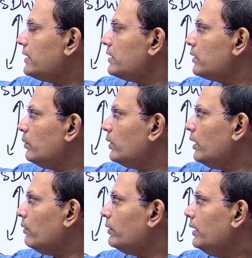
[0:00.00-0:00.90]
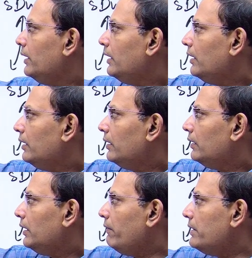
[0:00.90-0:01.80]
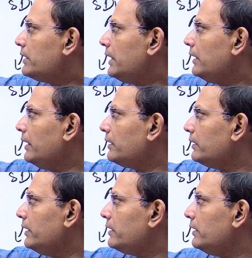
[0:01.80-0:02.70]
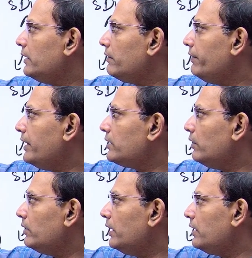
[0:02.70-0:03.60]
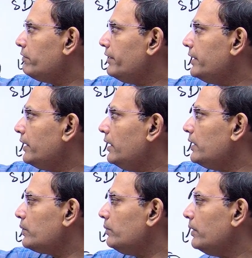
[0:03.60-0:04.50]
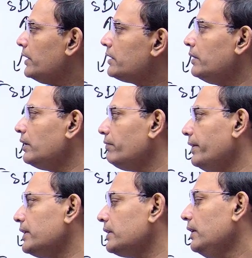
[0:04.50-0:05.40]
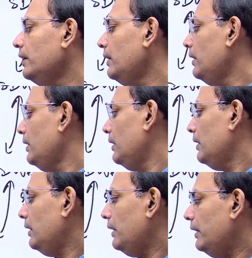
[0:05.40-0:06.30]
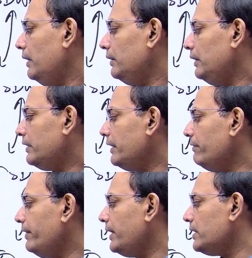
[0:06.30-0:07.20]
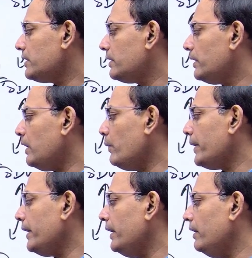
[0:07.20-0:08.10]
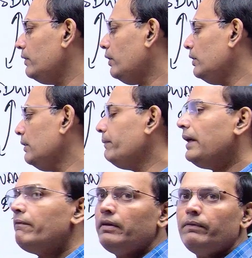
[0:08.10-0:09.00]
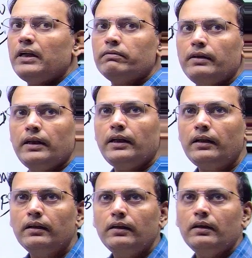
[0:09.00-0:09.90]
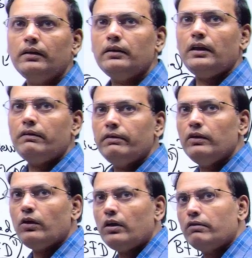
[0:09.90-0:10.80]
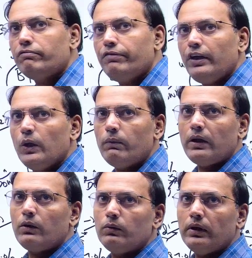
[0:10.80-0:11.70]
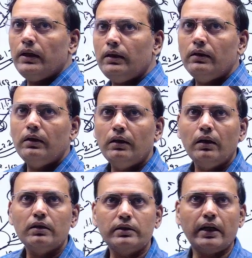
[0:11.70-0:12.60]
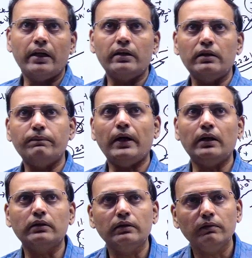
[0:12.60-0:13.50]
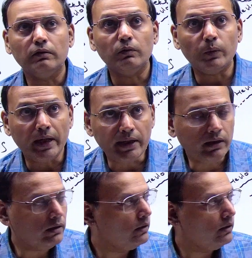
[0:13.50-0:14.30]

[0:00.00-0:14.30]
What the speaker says: is go down. They will set this interface, or there is physical issue on this interface. The traffic is routing on the primary path only. It will not fail over to the secondary path. Why?